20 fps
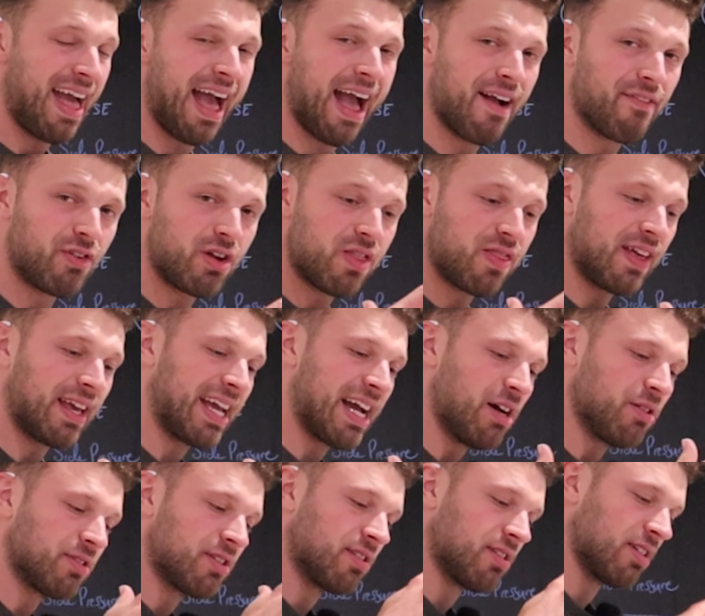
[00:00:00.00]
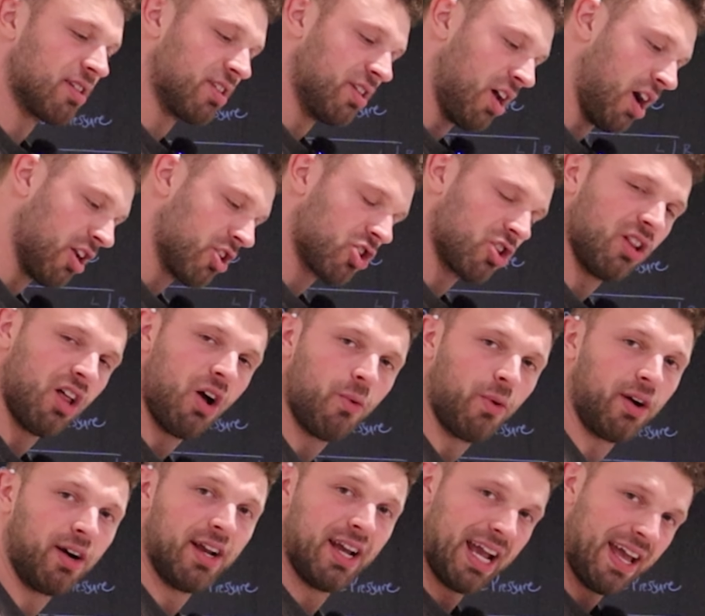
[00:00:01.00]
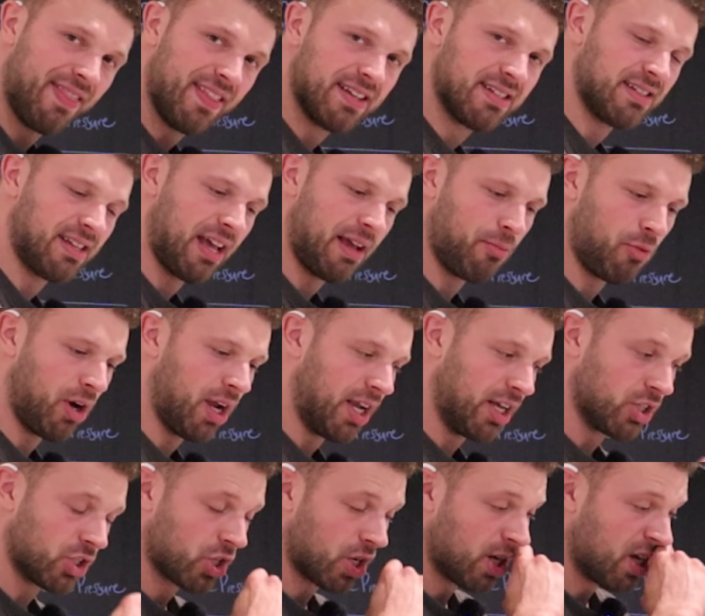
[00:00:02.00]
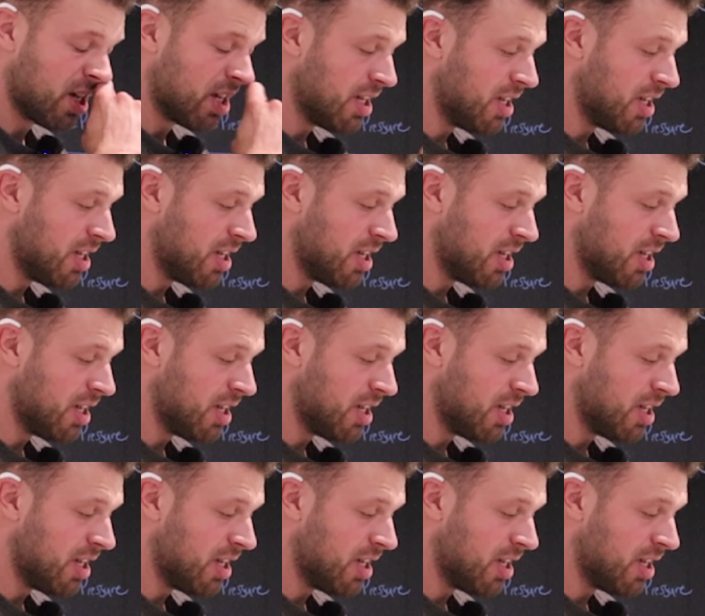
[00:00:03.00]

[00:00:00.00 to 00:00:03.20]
Everything else is a notch lower in the same range.